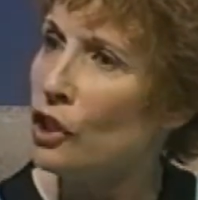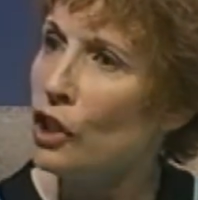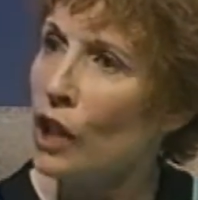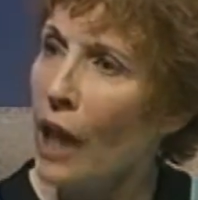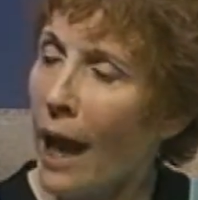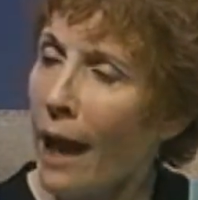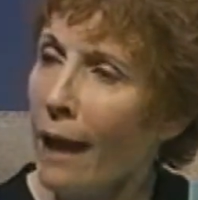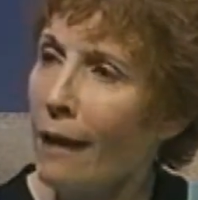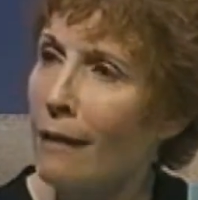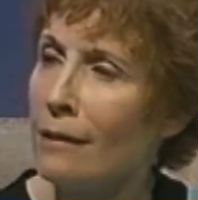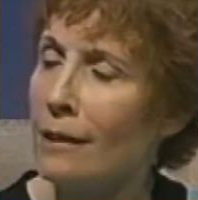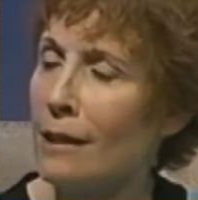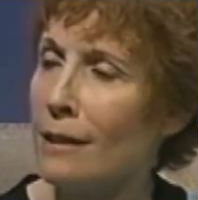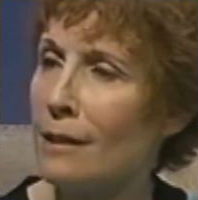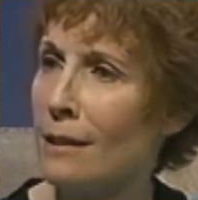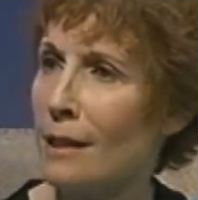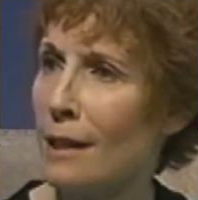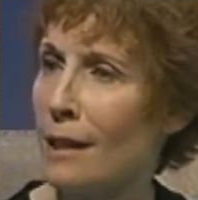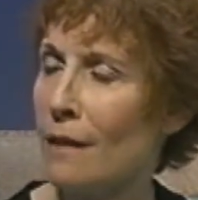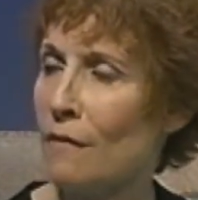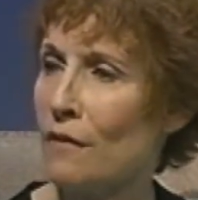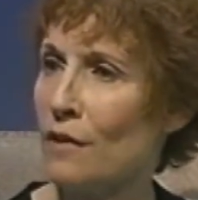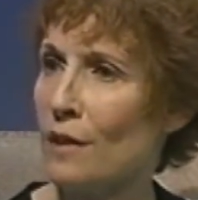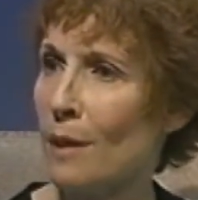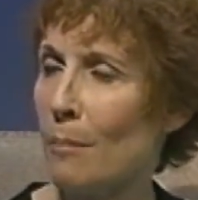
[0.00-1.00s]
check to
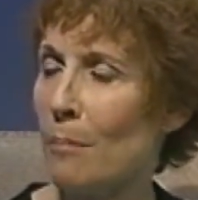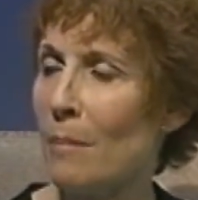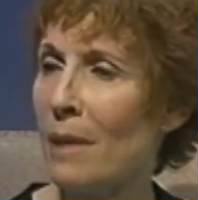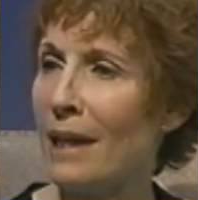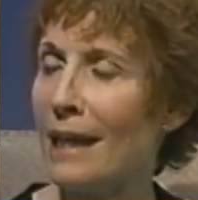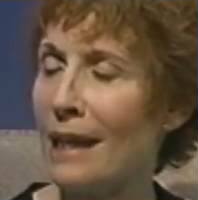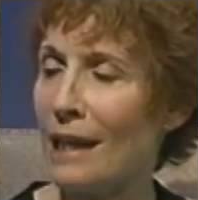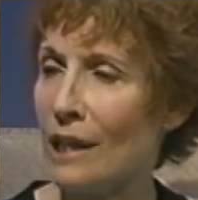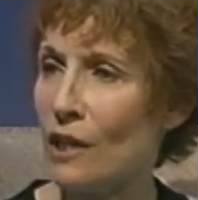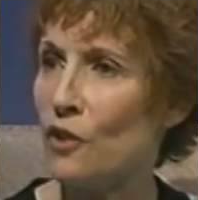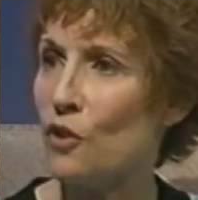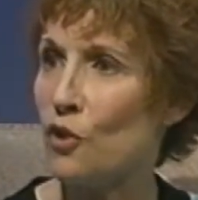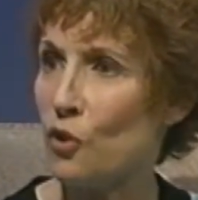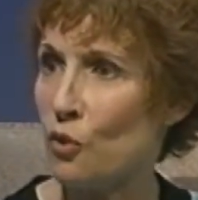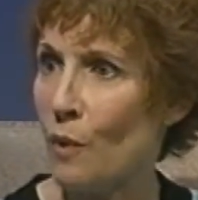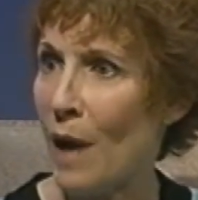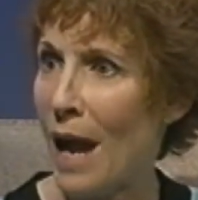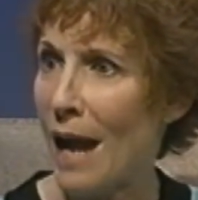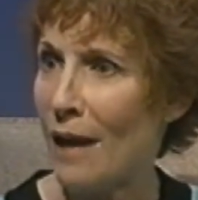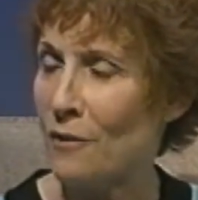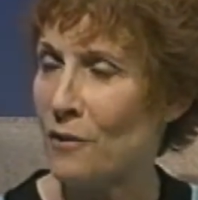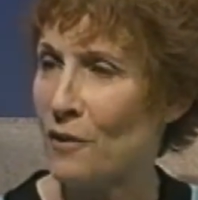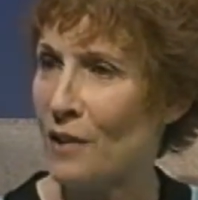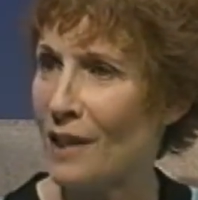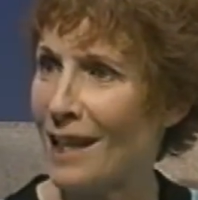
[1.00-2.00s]
see if somebody is
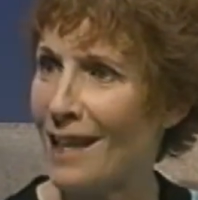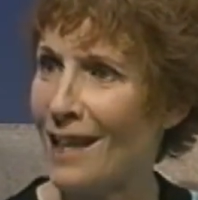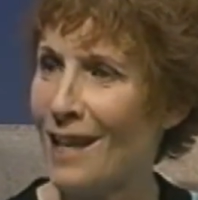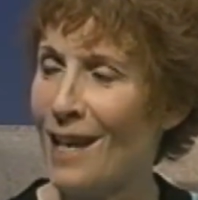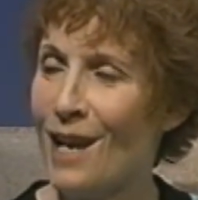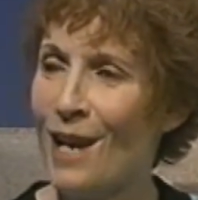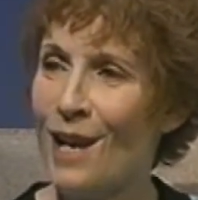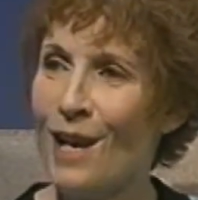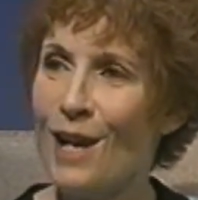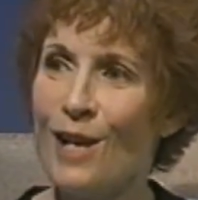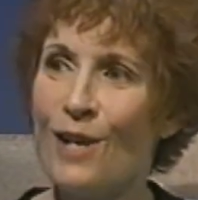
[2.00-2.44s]
drowsy.